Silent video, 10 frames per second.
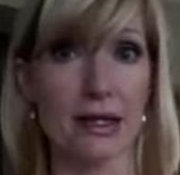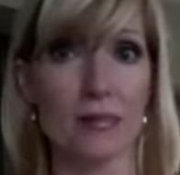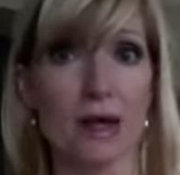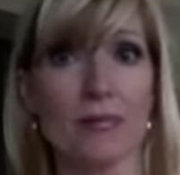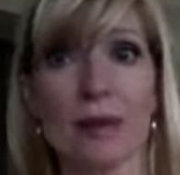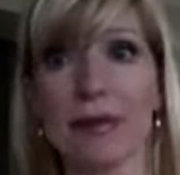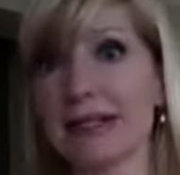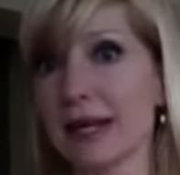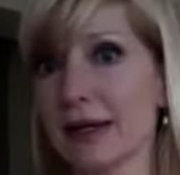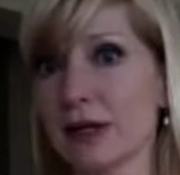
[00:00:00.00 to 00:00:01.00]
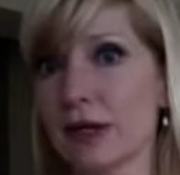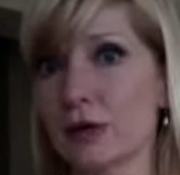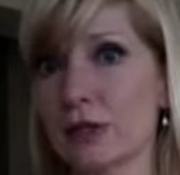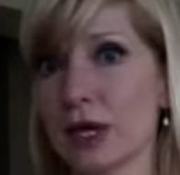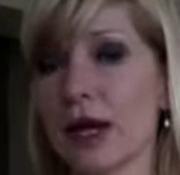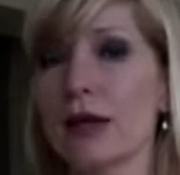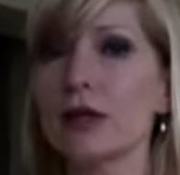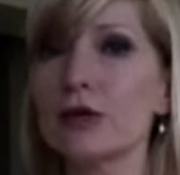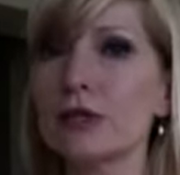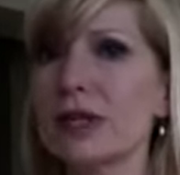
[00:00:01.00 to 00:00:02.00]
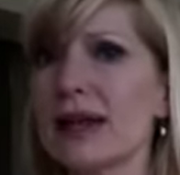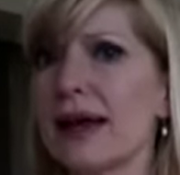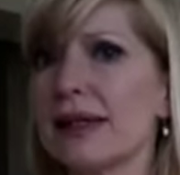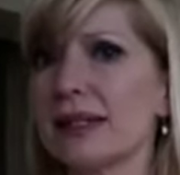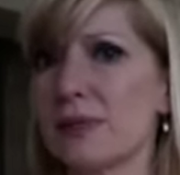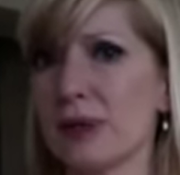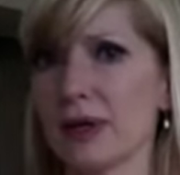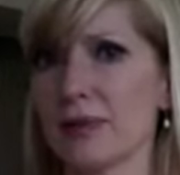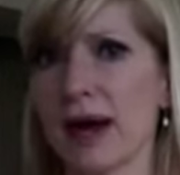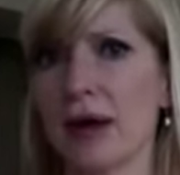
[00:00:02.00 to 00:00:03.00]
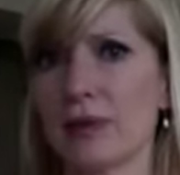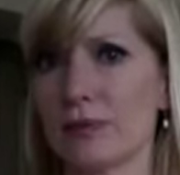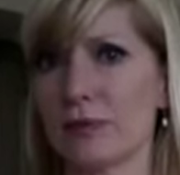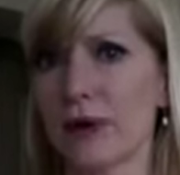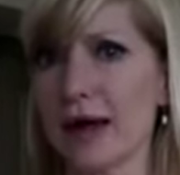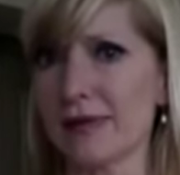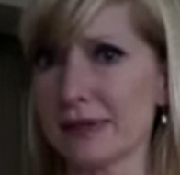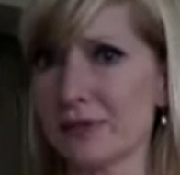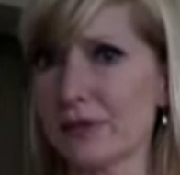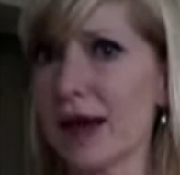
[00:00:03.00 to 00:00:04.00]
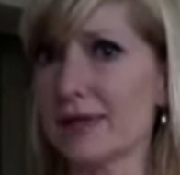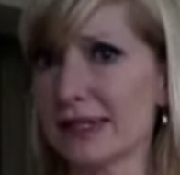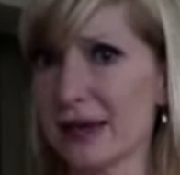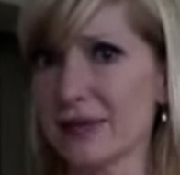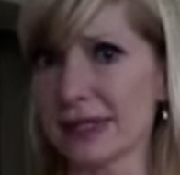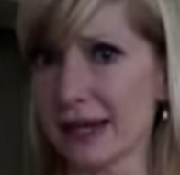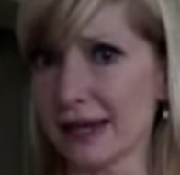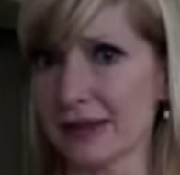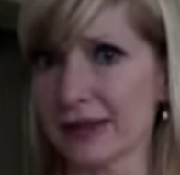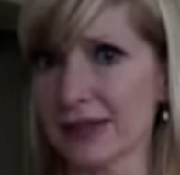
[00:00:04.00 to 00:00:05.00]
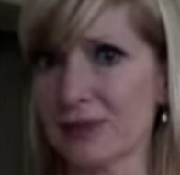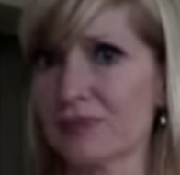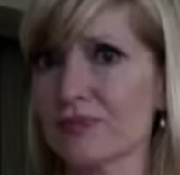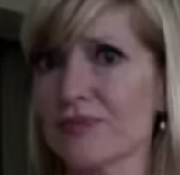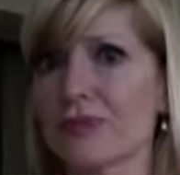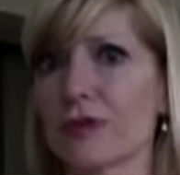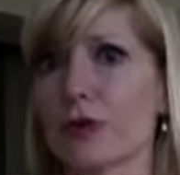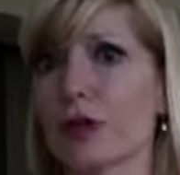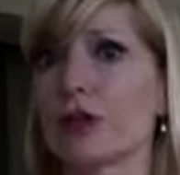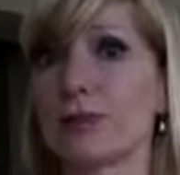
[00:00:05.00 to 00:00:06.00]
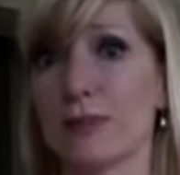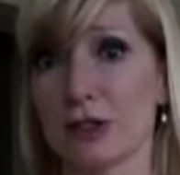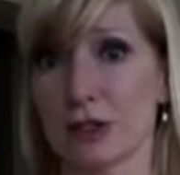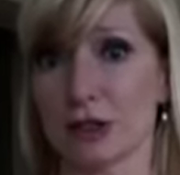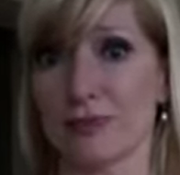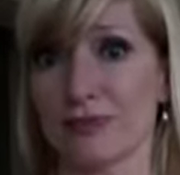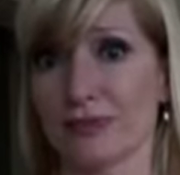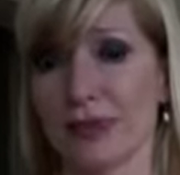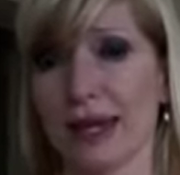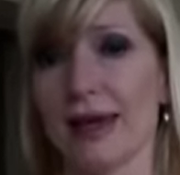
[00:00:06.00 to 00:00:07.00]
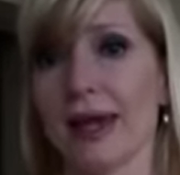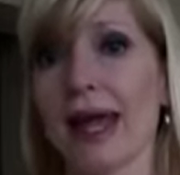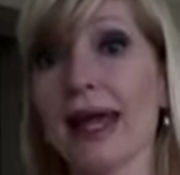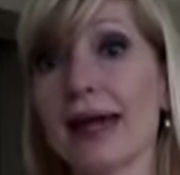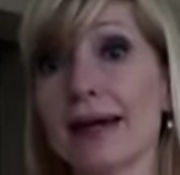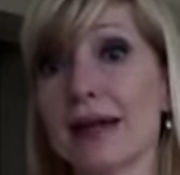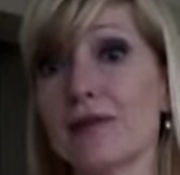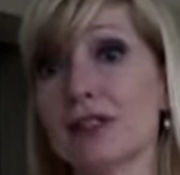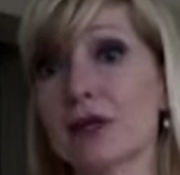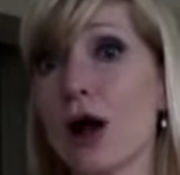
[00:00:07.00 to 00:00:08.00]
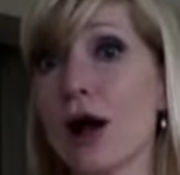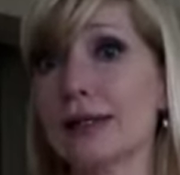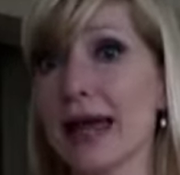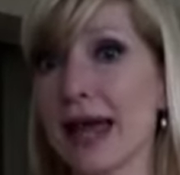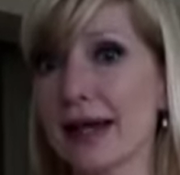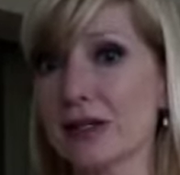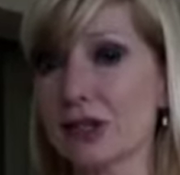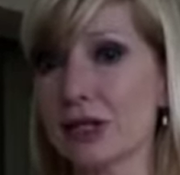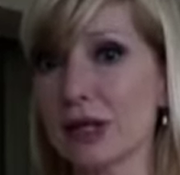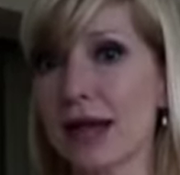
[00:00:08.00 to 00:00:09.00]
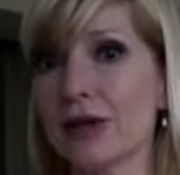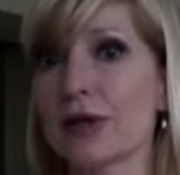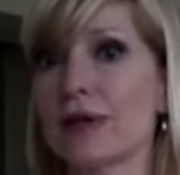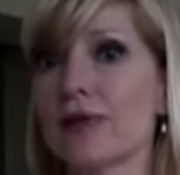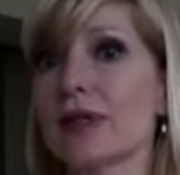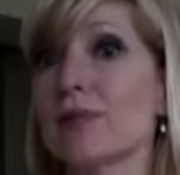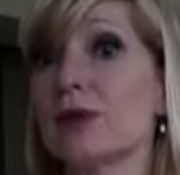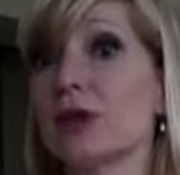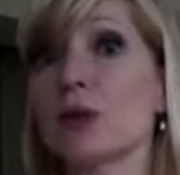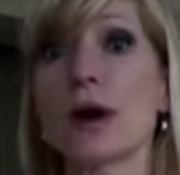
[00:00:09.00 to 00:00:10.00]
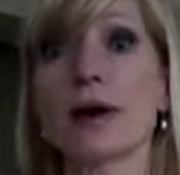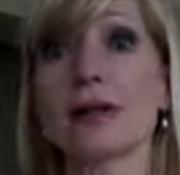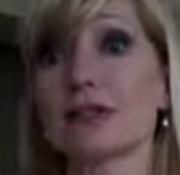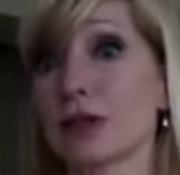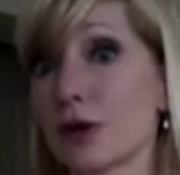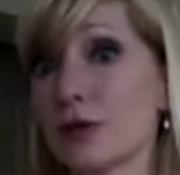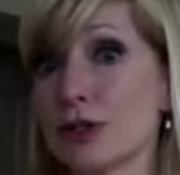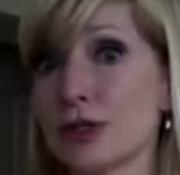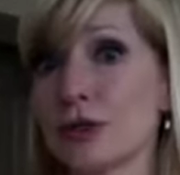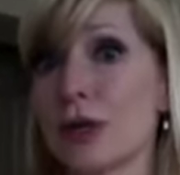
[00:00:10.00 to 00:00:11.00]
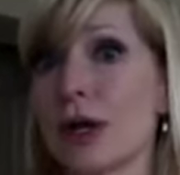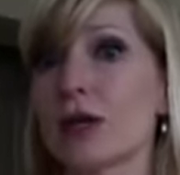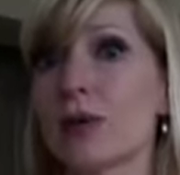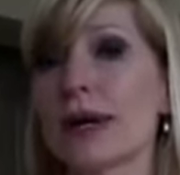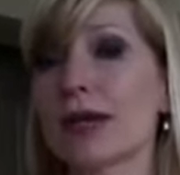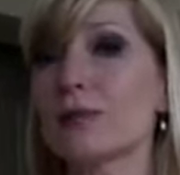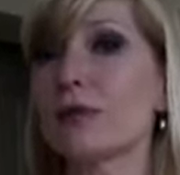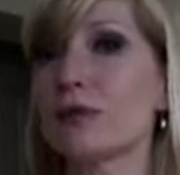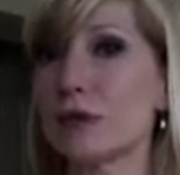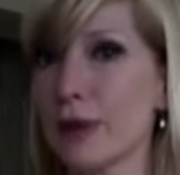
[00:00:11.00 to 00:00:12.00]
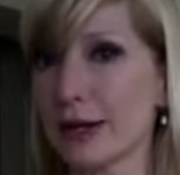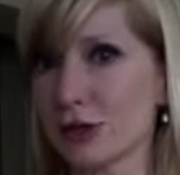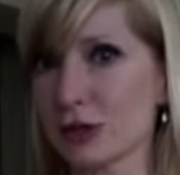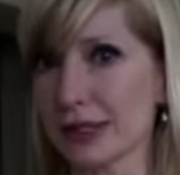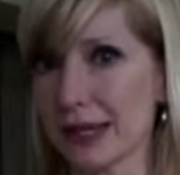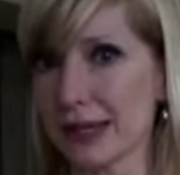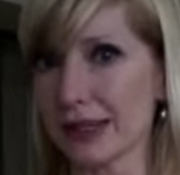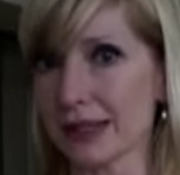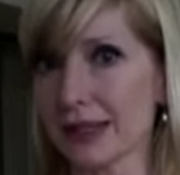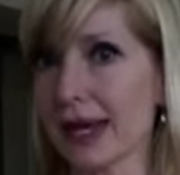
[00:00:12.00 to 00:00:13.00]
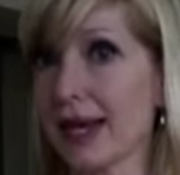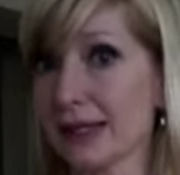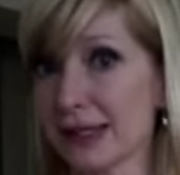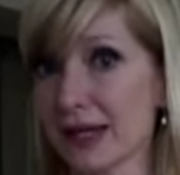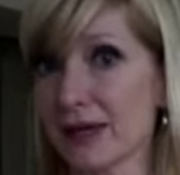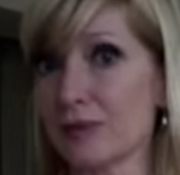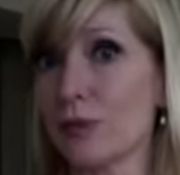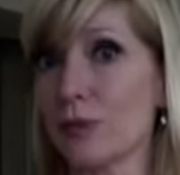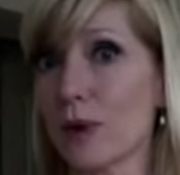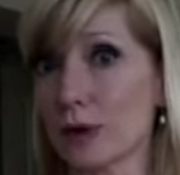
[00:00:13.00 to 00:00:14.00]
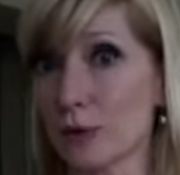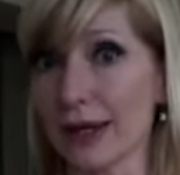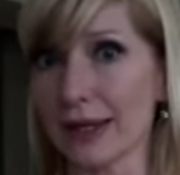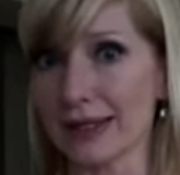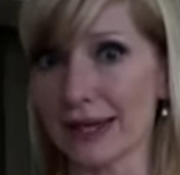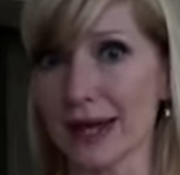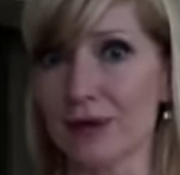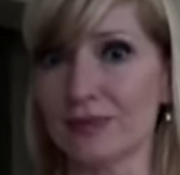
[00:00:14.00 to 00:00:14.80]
them and maybe take a note. Usually that ends up being about 5 to 7 seconds for good measure. And if it's a call to action and you're giving them the URL to go to, you want to give them a few extra seconds in case they want to write it down.